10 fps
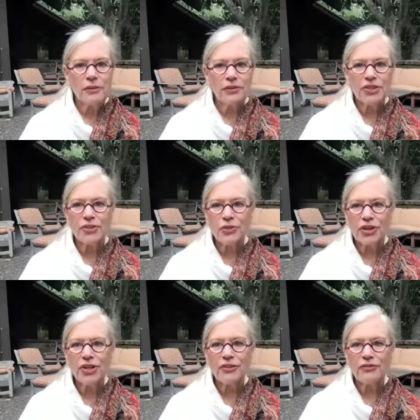you're not
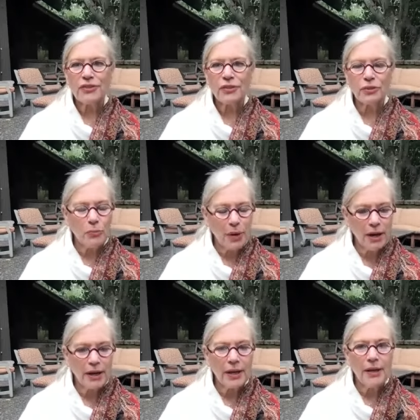just stretching the physical
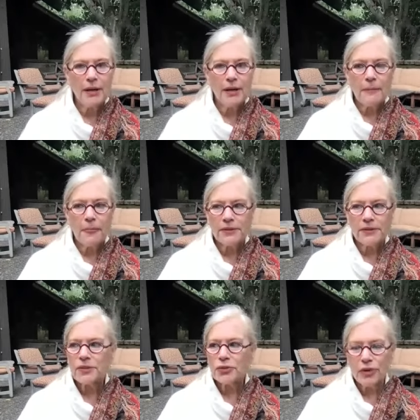body,
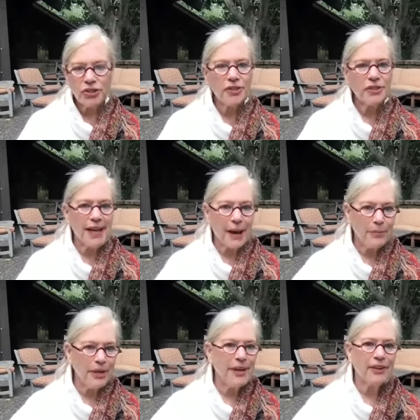there's a stretch that's
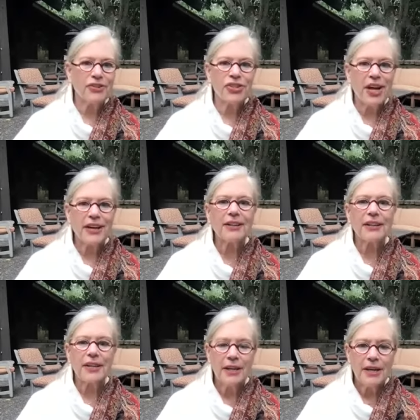happening
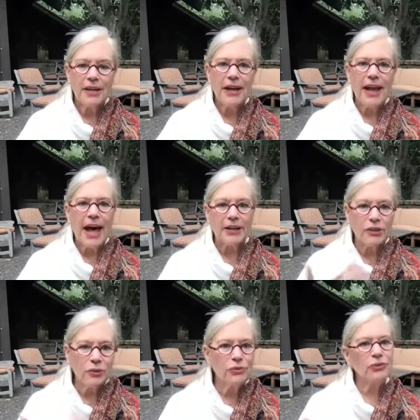energetically and
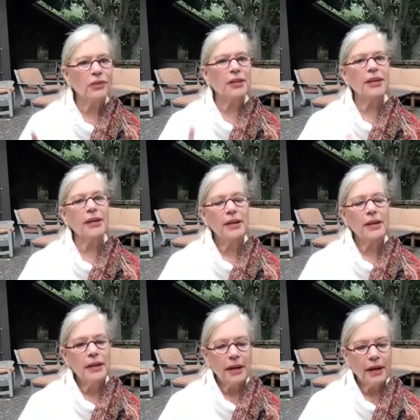attitudinally
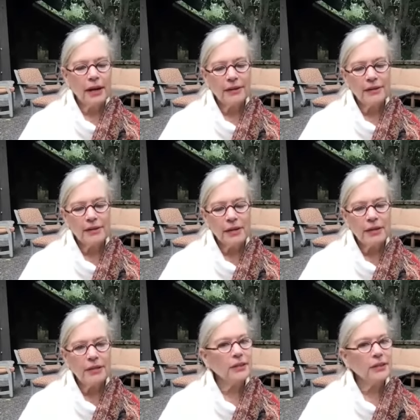and
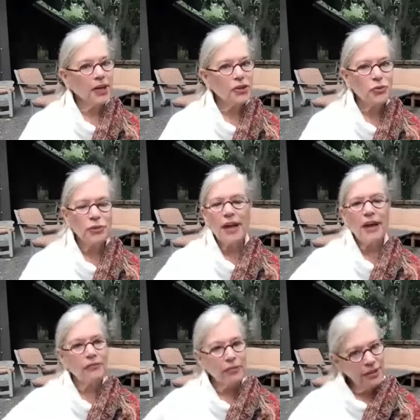intellectually,
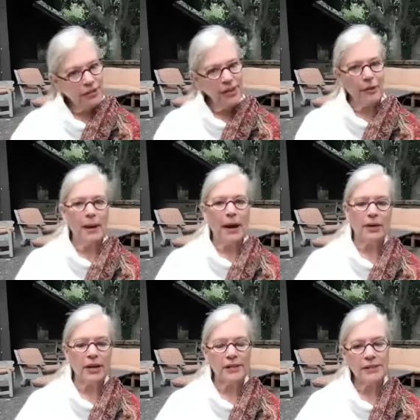everything about
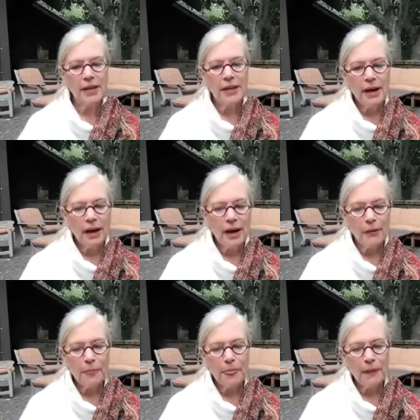us.
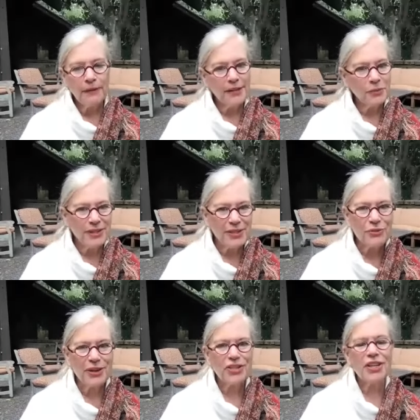Um, and that's why
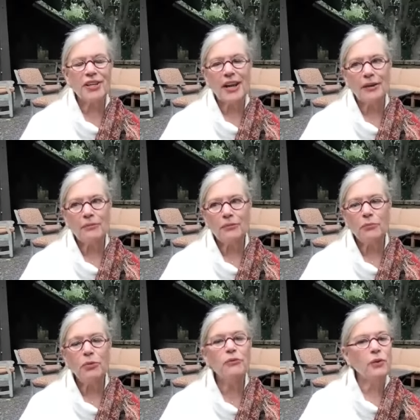stretching and
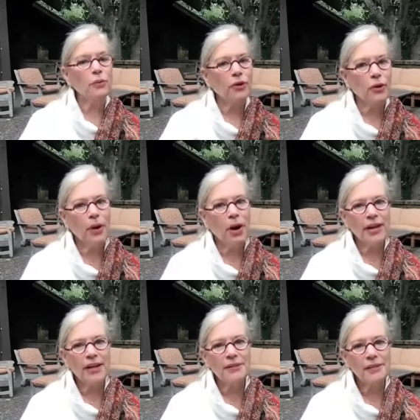moving with our
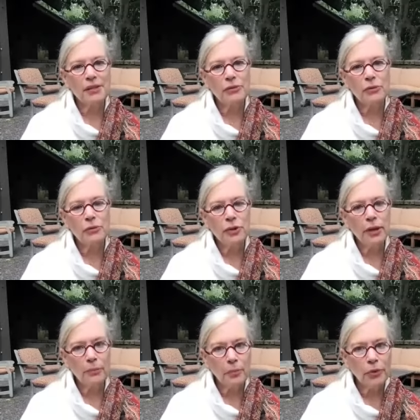body is so
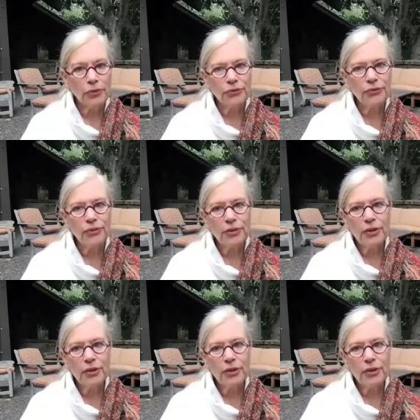important